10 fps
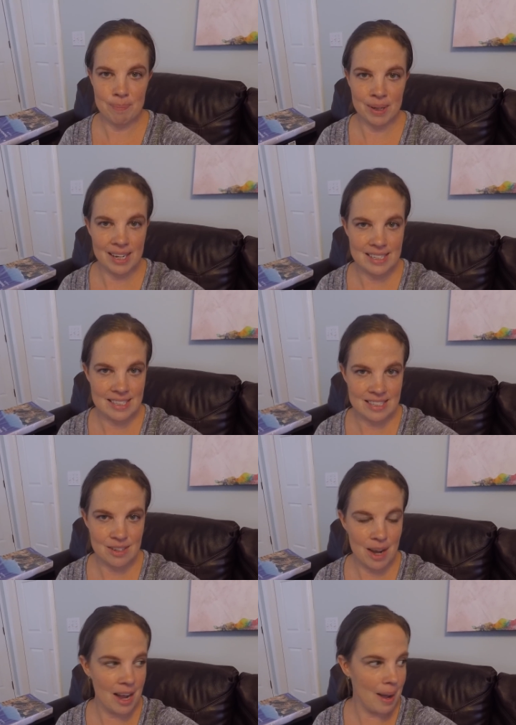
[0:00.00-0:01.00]
plus
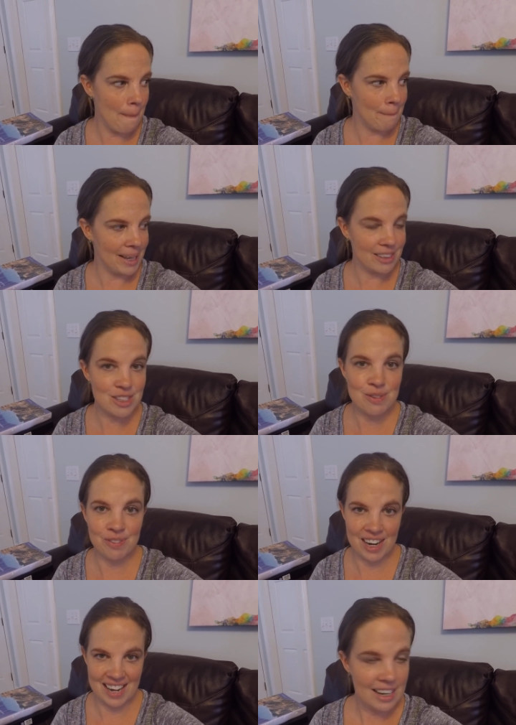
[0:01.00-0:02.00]
um, Belle's
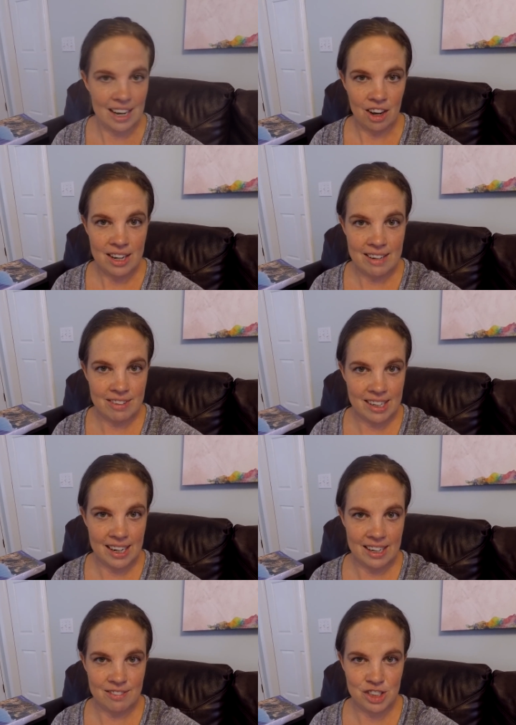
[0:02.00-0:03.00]
friend. Our evening
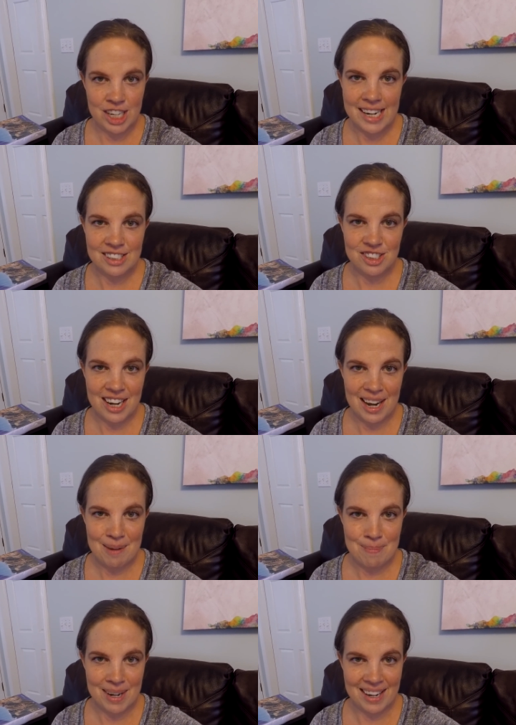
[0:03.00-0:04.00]
kind of changed
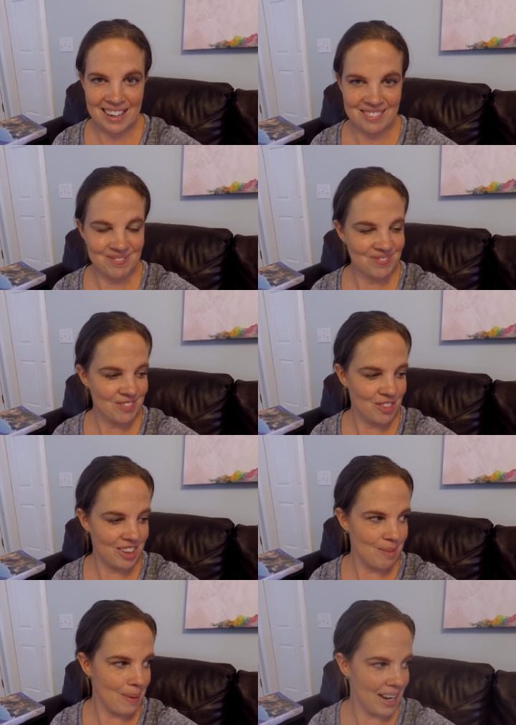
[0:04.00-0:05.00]
up, but for
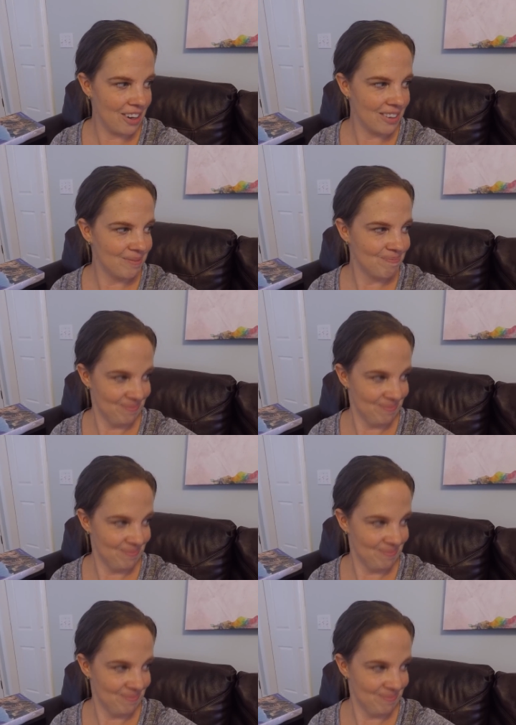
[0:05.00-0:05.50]
the better,